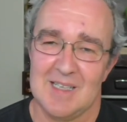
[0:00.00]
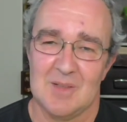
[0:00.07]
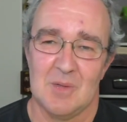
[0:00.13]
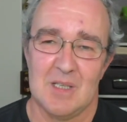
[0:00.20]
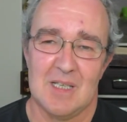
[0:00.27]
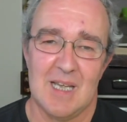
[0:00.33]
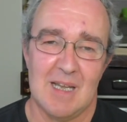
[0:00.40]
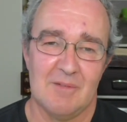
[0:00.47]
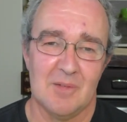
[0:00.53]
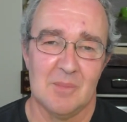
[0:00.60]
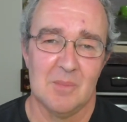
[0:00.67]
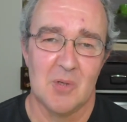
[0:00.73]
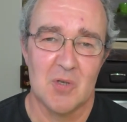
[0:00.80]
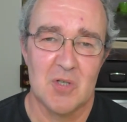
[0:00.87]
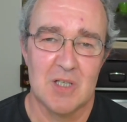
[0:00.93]
that's what you get
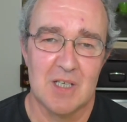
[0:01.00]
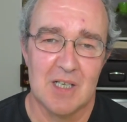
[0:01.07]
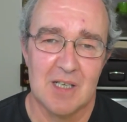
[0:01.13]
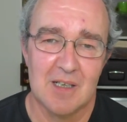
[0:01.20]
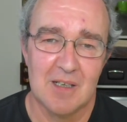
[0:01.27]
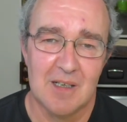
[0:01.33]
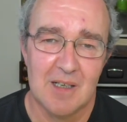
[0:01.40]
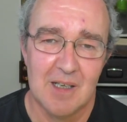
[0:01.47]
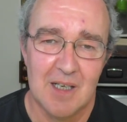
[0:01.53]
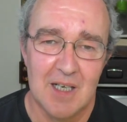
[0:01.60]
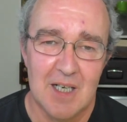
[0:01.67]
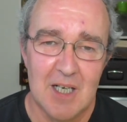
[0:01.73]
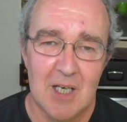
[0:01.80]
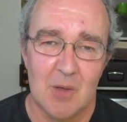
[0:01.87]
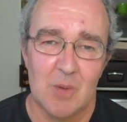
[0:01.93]
from pushing a,
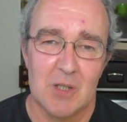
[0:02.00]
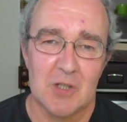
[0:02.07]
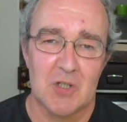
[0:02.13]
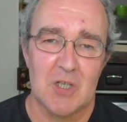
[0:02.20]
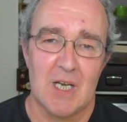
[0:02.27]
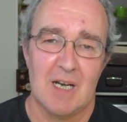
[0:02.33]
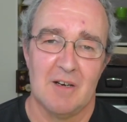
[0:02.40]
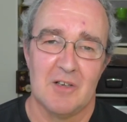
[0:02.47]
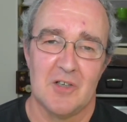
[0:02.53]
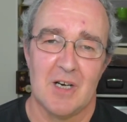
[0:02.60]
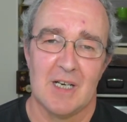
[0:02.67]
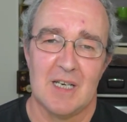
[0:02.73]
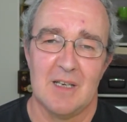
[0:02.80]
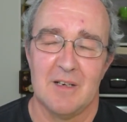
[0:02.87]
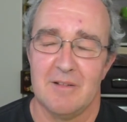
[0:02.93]
a wheelchair and
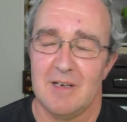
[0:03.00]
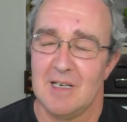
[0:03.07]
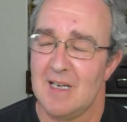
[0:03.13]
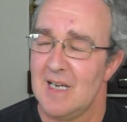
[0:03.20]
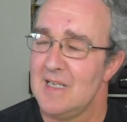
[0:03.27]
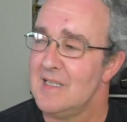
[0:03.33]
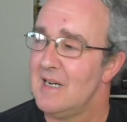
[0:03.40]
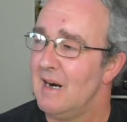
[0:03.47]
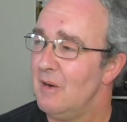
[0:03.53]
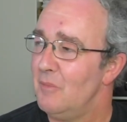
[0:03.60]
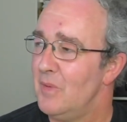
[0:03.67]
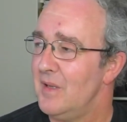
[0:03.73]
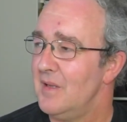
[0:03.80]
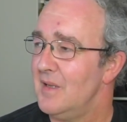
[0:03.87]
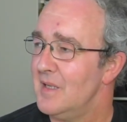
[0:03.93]
dragging three kids
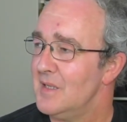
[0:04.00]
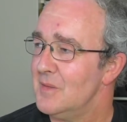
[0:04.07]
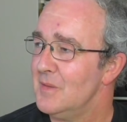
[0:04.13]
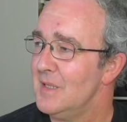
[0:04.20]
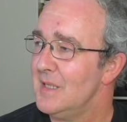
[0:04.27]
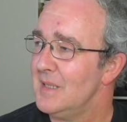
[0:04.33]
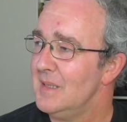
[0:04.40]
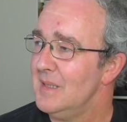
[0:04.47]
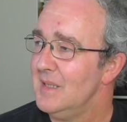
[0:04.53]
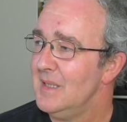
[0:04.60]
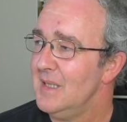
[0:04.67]
around with you as well.